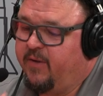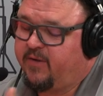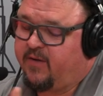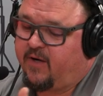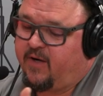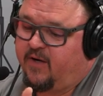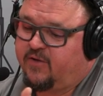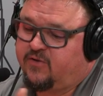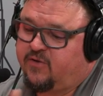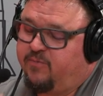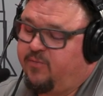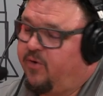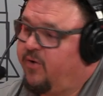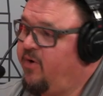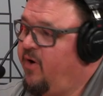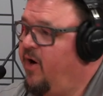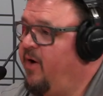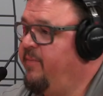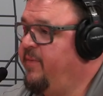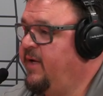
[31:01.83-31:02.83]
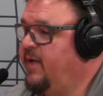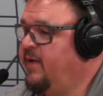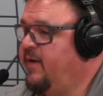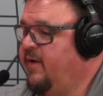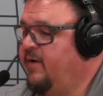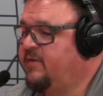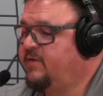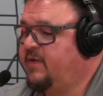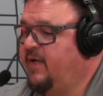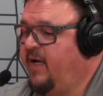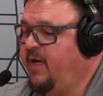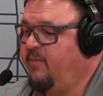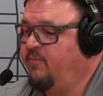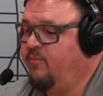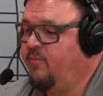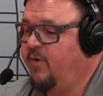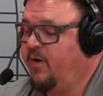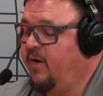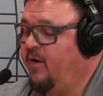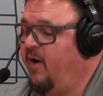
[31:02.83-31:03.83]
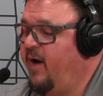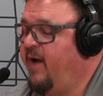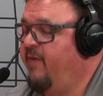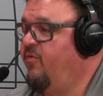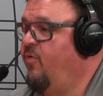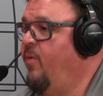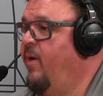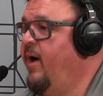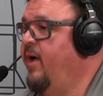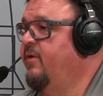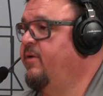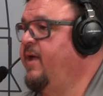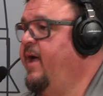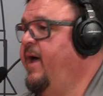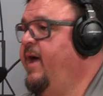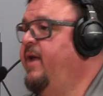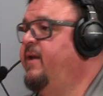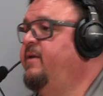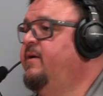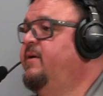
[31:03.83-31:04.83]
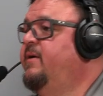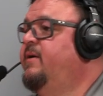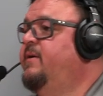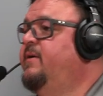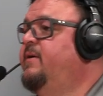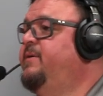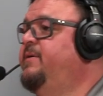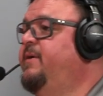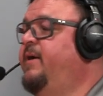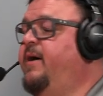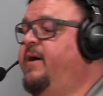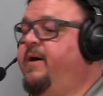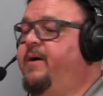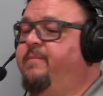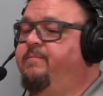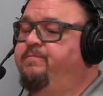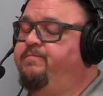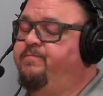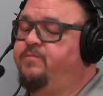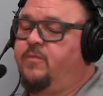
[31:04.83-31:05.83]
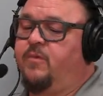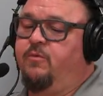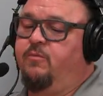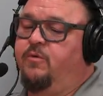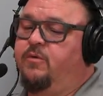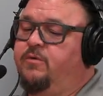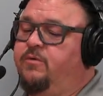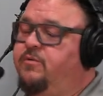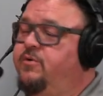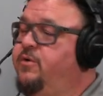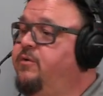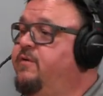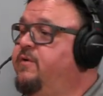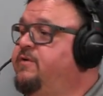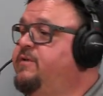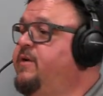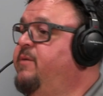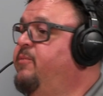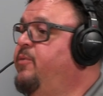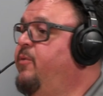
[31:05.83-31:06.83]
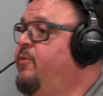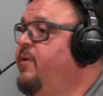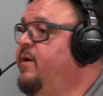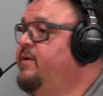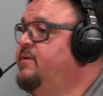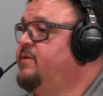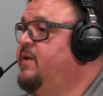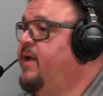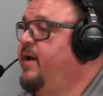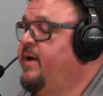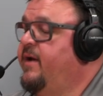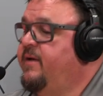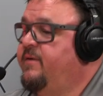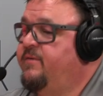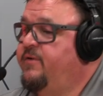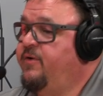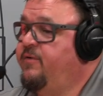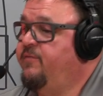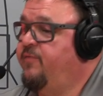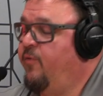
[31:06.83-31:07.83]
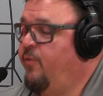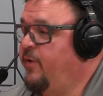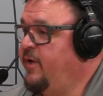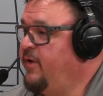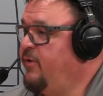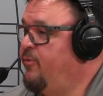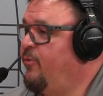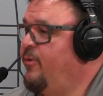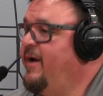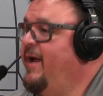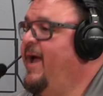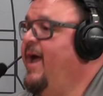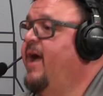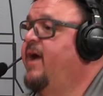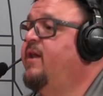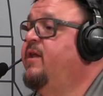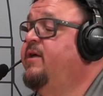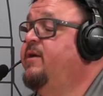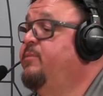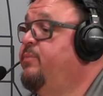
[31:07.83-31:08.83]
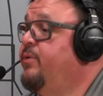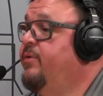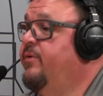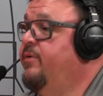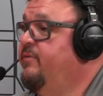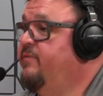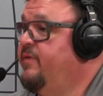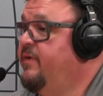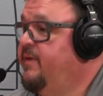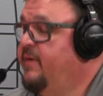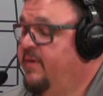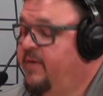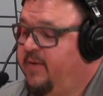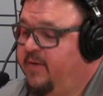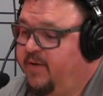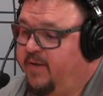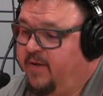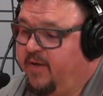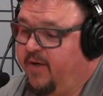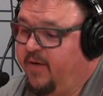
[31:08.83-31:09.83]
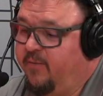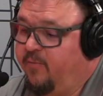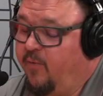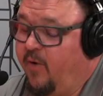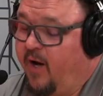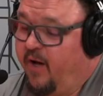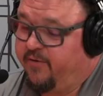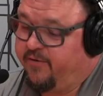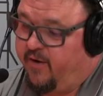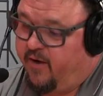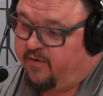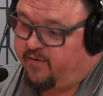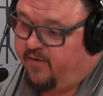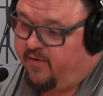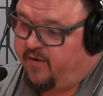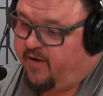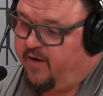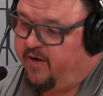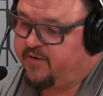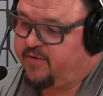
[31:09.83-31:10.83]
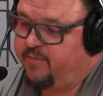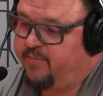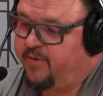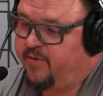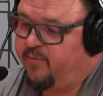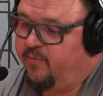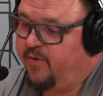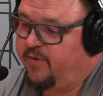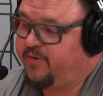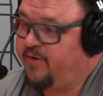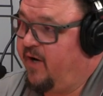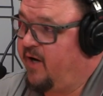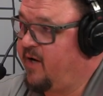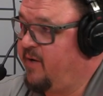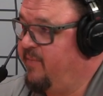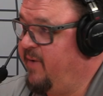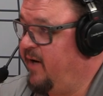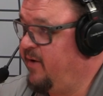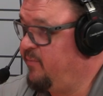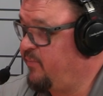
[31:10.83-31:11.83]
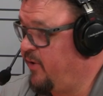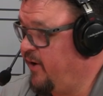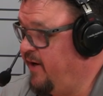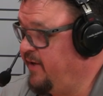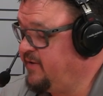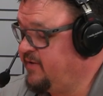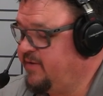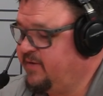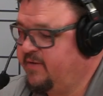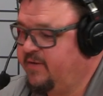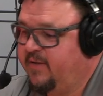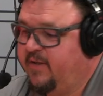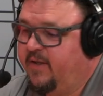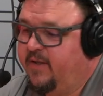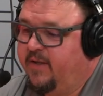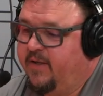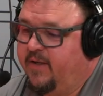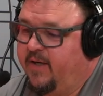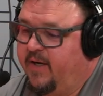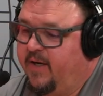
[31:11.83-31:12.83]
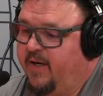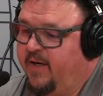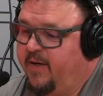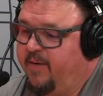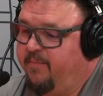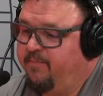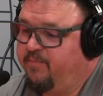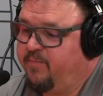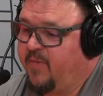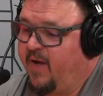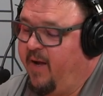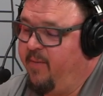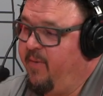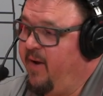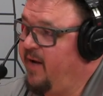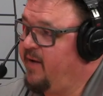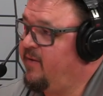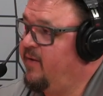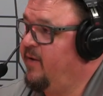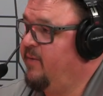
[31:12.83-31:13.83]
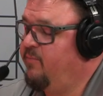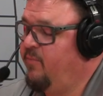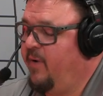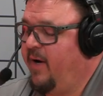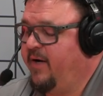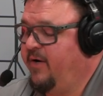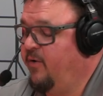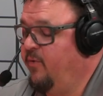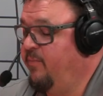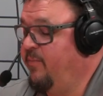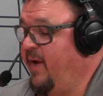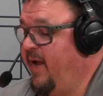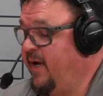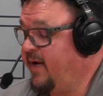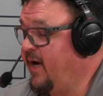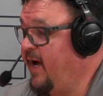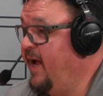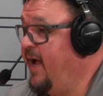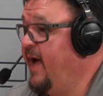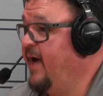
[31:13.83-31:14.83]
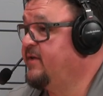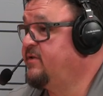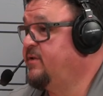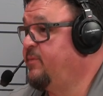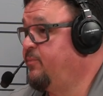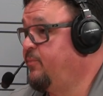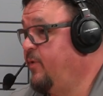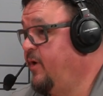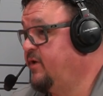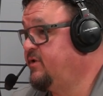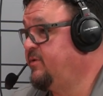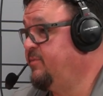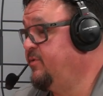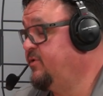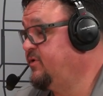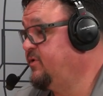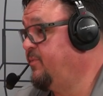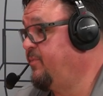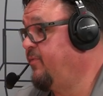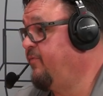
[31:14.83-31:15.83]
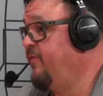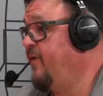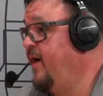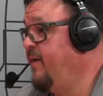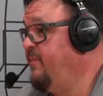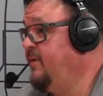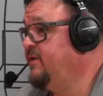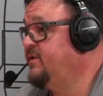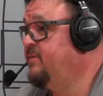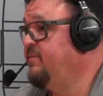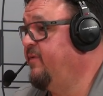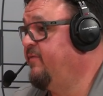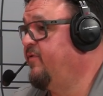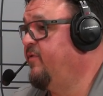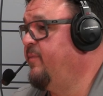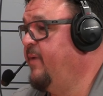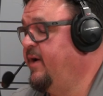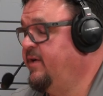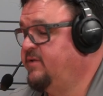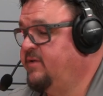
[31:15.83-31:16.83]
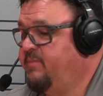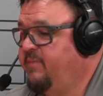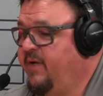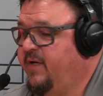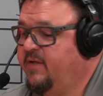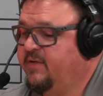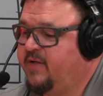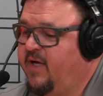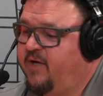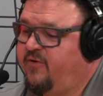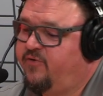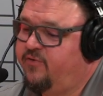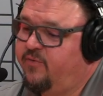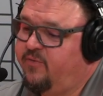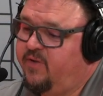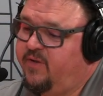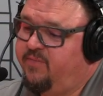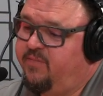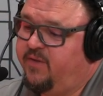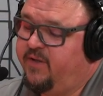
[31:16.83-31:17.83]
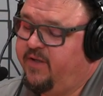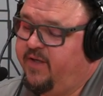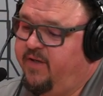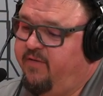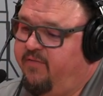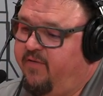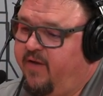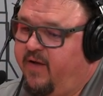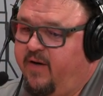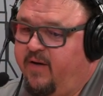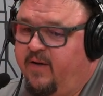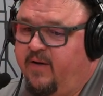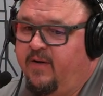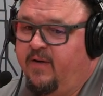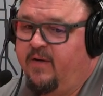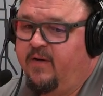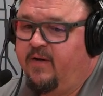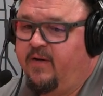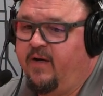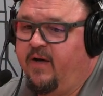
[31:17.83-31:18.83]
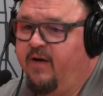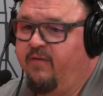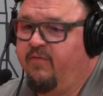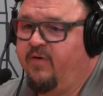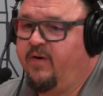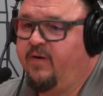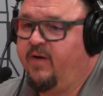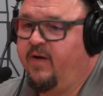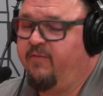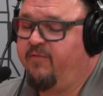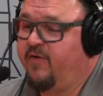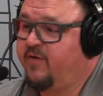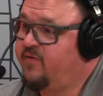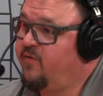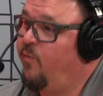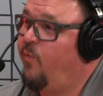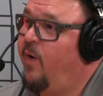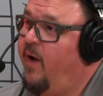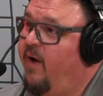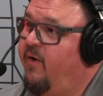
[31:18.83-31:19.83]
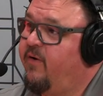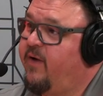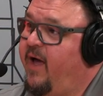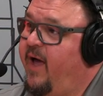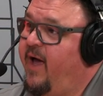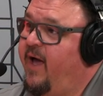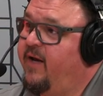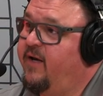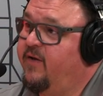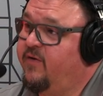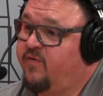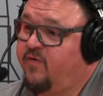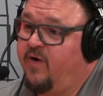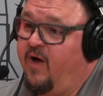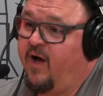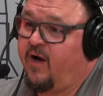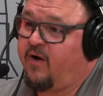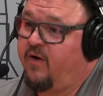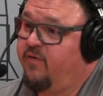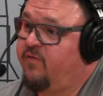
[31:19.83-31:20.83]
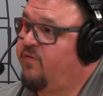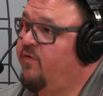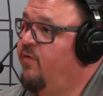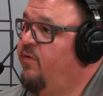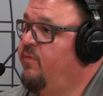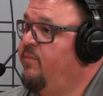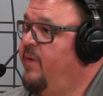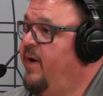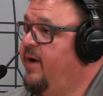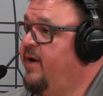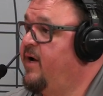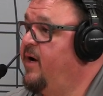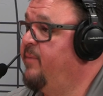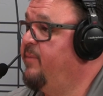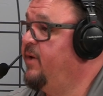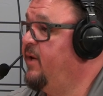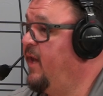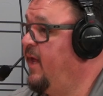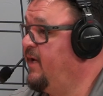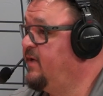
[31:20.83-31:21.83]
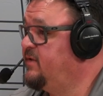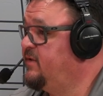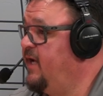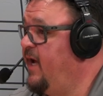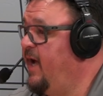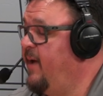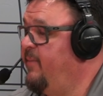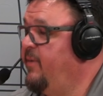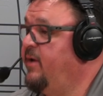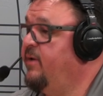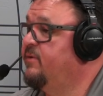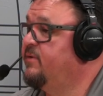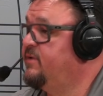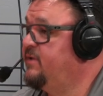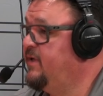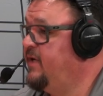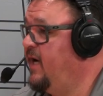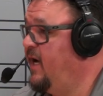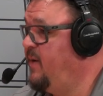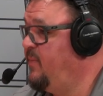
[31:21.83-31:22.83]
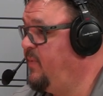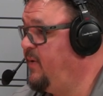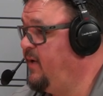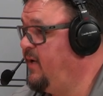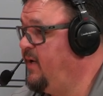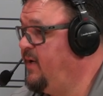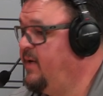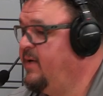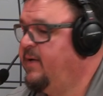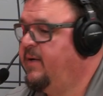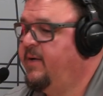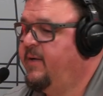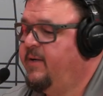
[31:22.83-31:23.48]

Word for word: but the customer will call me and they'll say, you know, I have a Wildcat. Um, we'll do the simple ones like a two forty-three Ackley improved. And I'll talk to the customer. We'll talk about prices. Um, I make the, I don't make, I ask the customers to provide me some information, because I truly believe that every, if it's a Wildcat, it's not controlled by a company like SAAMI or C I P,